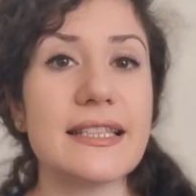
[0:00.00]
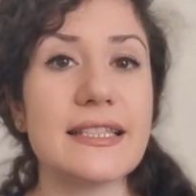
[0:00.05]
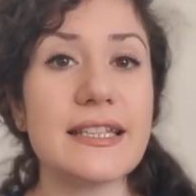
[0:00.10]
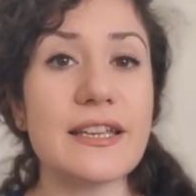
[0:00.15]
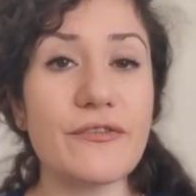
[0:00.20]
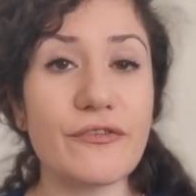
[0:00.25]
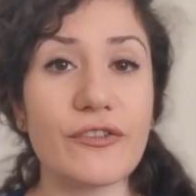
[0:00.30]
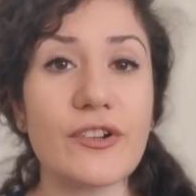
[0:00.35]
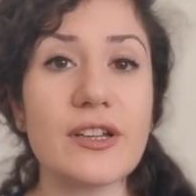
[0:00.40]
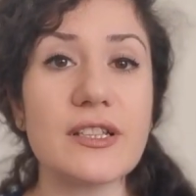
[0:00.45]

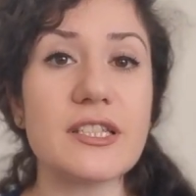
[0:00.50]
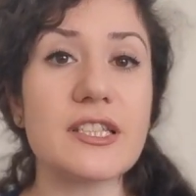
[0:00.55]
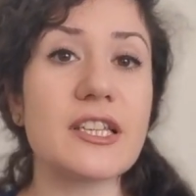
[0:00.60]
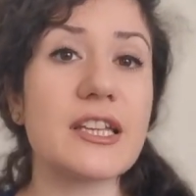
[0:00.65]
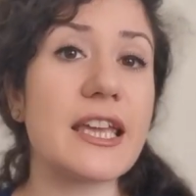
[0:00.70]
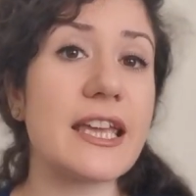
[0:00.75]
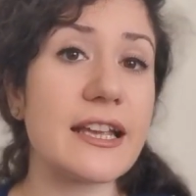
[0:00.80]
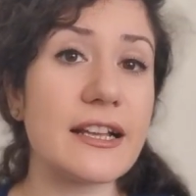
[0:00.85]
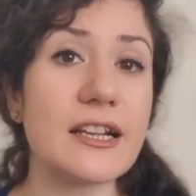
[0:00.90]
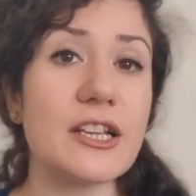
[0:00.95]
different
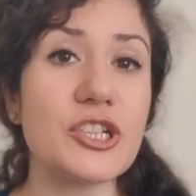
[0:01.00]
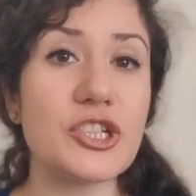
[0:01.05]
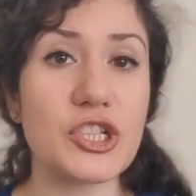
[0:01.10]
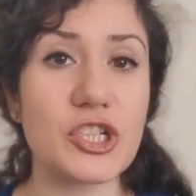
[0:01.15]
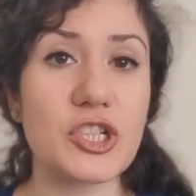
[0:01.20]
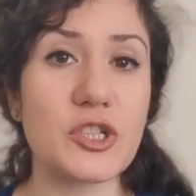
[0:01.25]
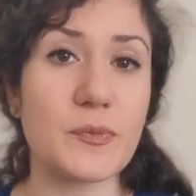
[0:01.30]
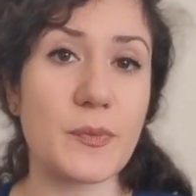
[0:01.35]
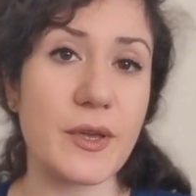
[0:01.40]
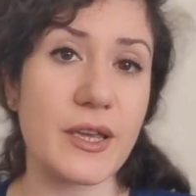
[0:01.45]
English
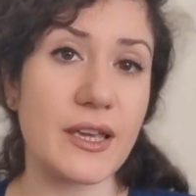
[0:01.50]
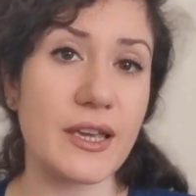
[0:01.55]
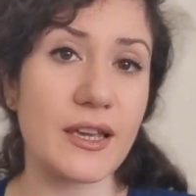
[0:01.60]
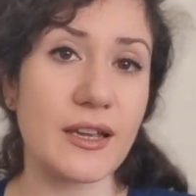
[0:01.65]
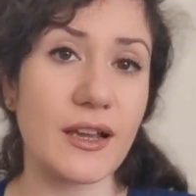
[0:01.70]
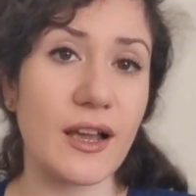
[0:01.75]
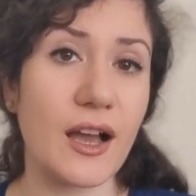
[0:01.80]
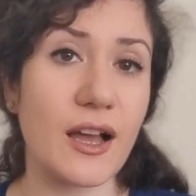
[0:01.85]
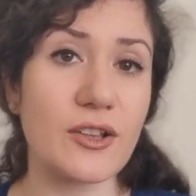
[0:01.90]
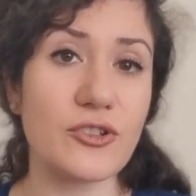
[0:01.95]

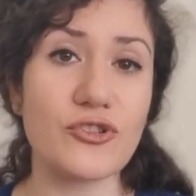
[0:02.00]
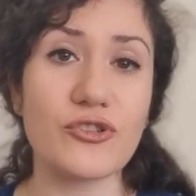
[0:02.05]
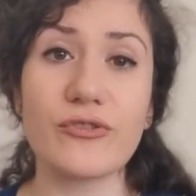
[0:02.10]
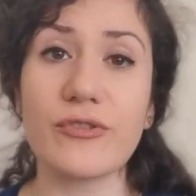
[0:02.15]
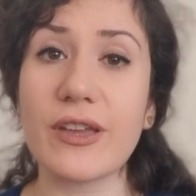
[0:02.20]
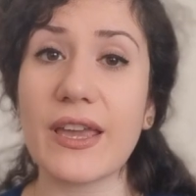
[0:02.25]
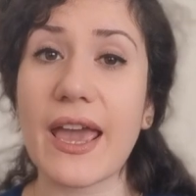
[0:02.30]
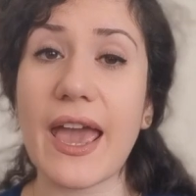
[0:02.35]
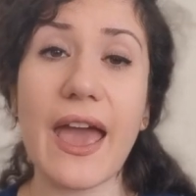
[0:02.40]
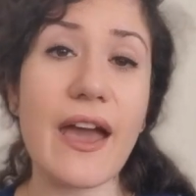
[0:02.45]
speaking
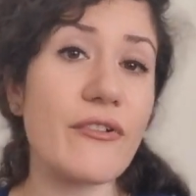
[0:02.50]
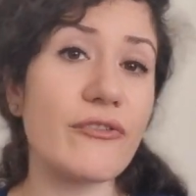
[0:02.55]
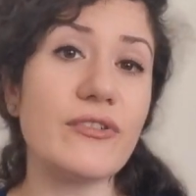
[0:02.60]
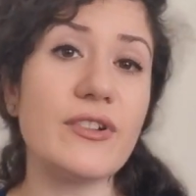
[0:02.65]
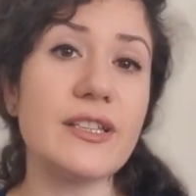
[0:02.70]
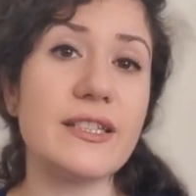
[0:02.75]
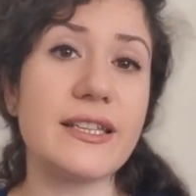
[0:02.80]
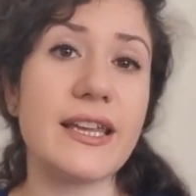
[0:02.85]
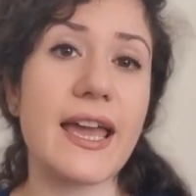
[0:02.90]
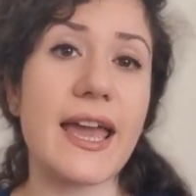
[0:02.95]
country
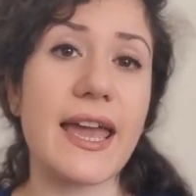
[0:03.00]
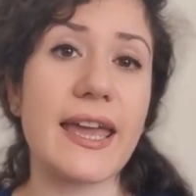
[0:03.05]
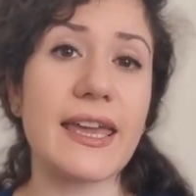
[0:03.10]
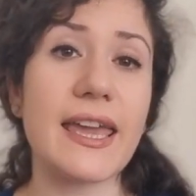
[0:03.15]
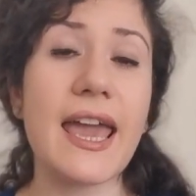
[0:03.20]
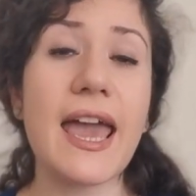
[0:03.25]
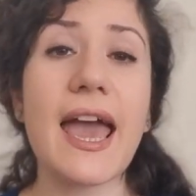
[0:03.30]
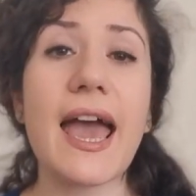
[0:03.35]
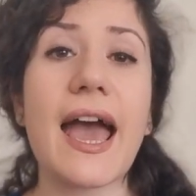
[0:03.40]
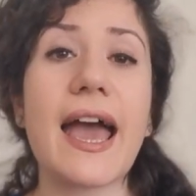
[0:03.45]
every
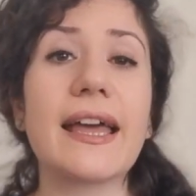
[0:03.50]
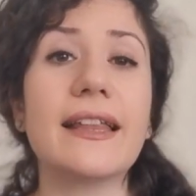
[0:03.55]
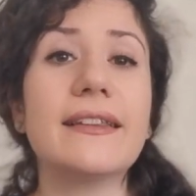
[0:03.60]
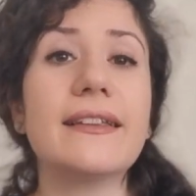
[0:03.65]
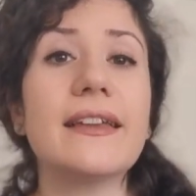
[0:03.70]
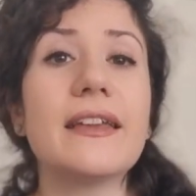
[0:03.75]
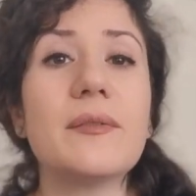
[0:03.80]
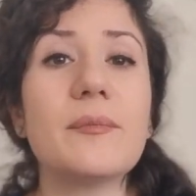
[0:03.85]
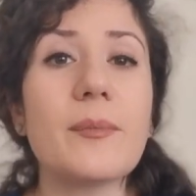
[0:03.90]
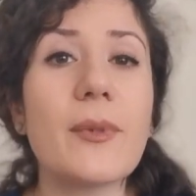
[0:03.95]
day and
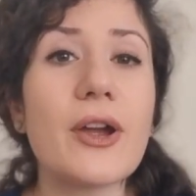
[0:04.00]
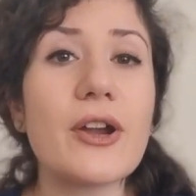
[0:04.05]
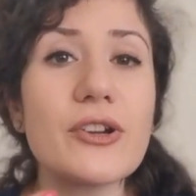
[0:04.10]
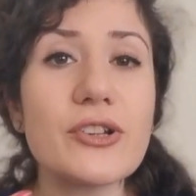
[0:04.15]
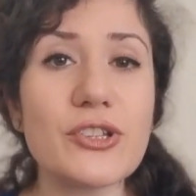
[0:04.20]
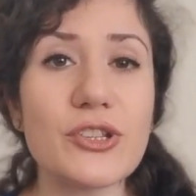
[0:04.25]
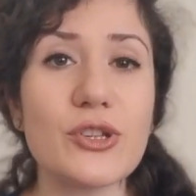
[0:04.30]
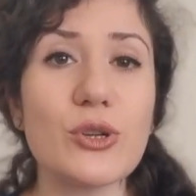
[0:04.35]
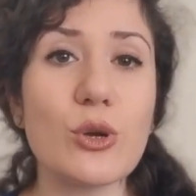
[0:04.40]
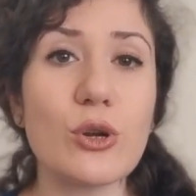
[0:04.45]

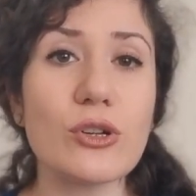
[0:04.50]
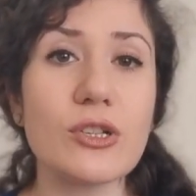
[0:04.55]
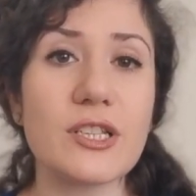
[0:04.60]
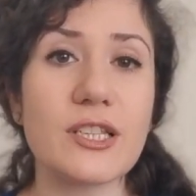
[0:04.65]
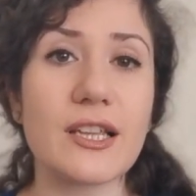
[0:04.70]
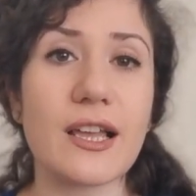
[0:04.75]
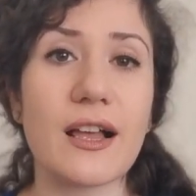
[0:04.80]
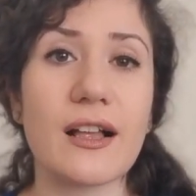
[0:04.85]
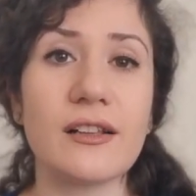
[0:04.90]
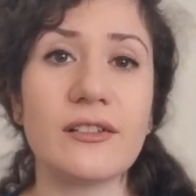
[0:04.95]
immerse
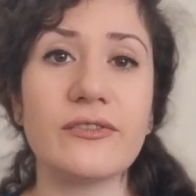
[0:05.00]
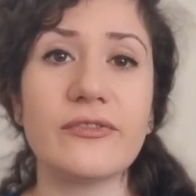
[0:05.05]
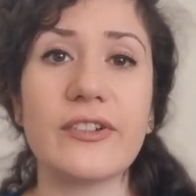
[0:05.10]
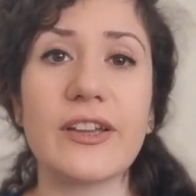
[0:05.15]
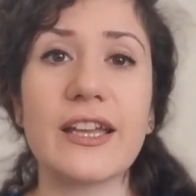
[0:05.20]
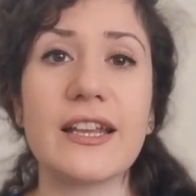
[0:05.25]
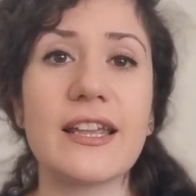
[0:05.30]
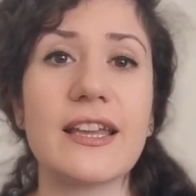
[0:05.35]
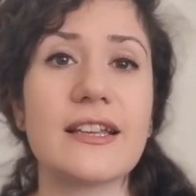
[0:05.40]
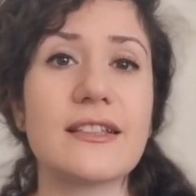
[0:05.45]
yourself
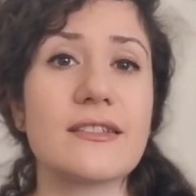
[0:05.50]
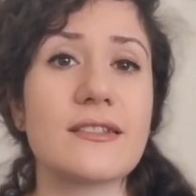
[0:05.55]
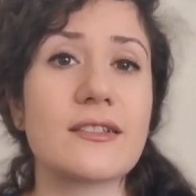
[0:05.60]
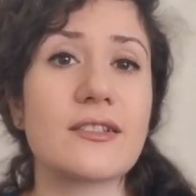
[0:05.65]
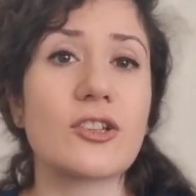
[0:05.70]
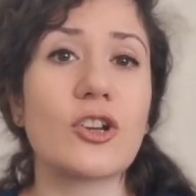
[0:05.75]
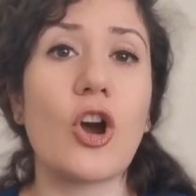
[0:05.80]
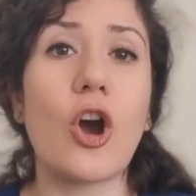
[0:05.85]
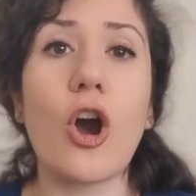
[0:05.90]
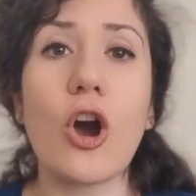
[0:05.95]
in its
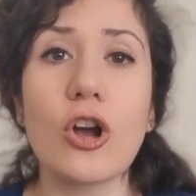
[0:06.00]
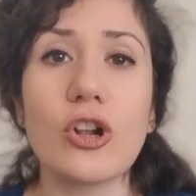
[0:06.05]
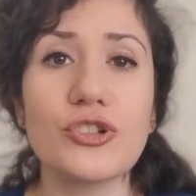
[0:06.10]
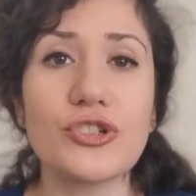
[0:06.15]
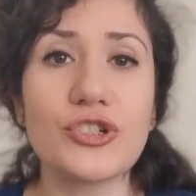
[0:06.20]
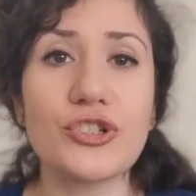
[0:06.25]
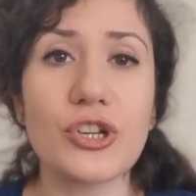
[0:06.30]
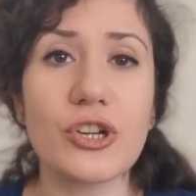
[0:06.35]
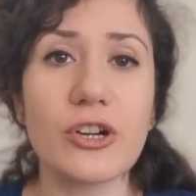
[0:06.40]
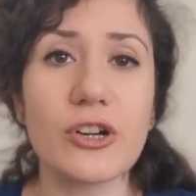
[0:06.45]

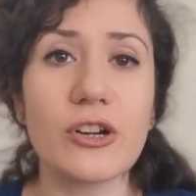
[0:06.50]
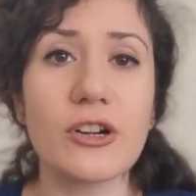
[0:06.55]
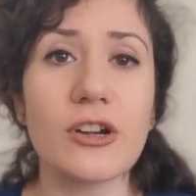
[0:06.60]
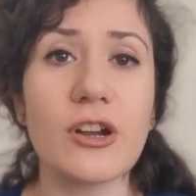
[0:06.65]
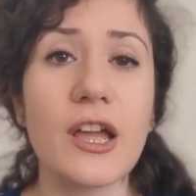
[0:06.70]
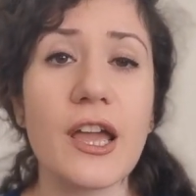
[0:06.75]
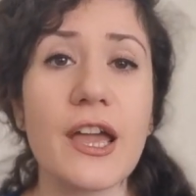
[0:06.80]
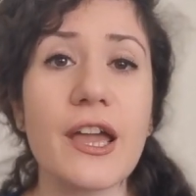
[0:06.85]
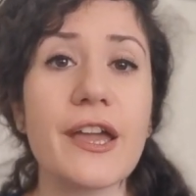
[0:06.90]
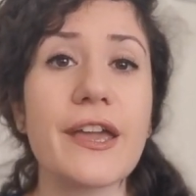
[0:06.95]

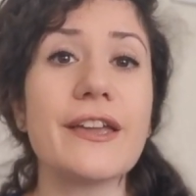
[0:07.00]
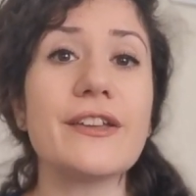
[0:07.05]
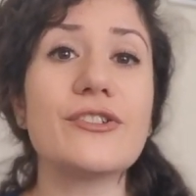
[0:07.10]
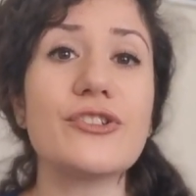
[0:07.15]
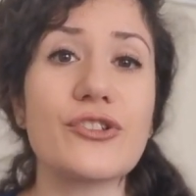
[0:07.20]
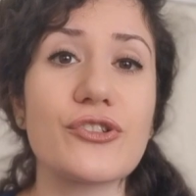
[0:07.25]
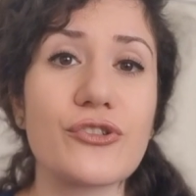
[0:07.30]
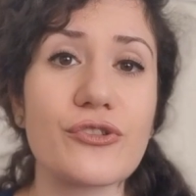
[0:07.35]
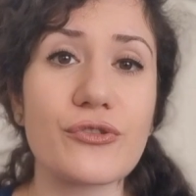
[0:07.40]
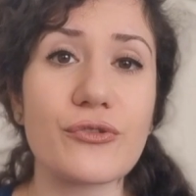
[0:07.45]
culture,
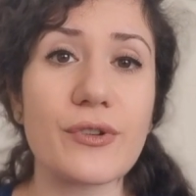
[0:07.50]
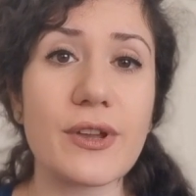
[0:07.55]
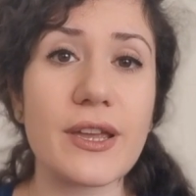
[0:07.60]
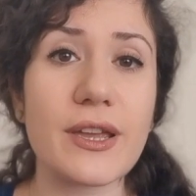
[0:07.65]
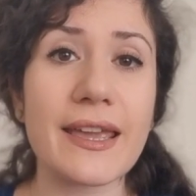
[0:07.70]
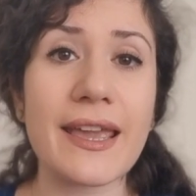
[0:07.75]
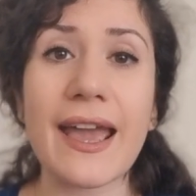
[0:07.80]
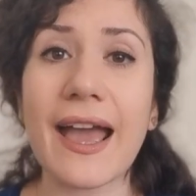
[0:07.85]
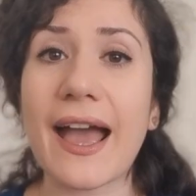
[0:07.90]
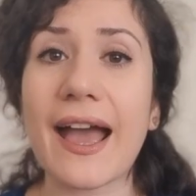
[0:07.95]

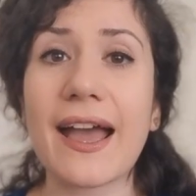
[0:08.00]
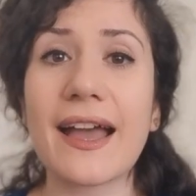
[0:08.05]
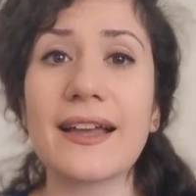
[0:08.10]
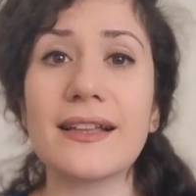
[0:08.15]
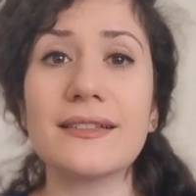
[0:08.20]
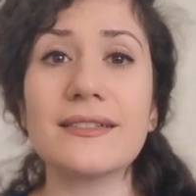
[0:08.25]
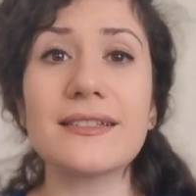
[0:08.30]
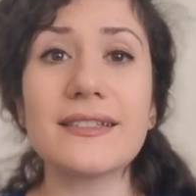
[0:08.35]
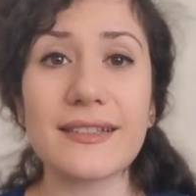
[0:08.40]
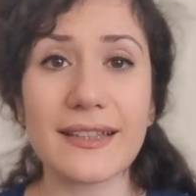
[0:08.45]
history,
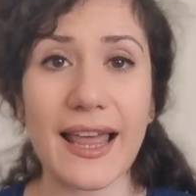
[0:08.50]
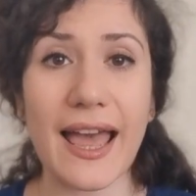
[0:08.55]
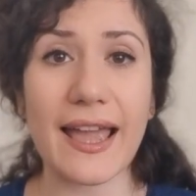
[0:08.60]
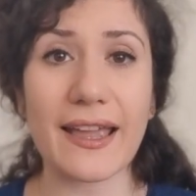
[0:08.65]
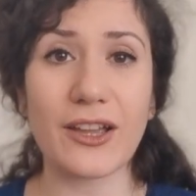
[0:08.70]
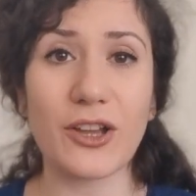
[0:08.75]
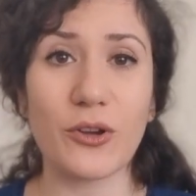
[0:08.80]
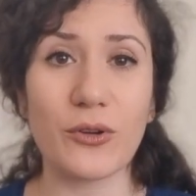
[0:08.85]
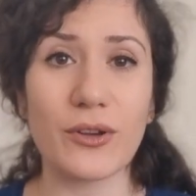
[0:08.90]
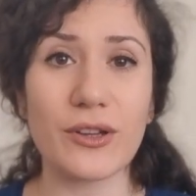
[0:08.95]
and
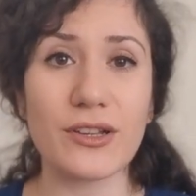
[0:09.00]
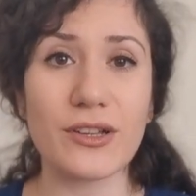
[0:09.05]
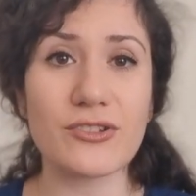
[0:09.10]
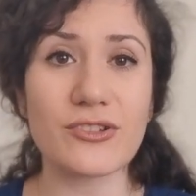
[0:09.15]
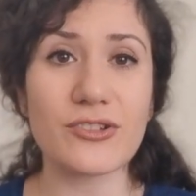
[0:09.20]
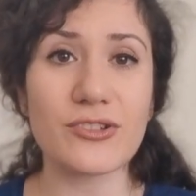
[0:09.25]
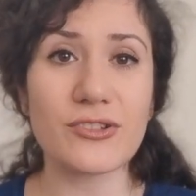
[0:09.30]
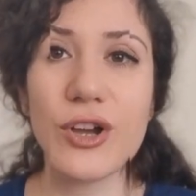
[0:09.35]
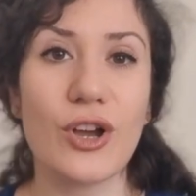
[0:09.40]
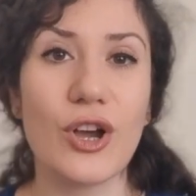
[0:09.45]
language.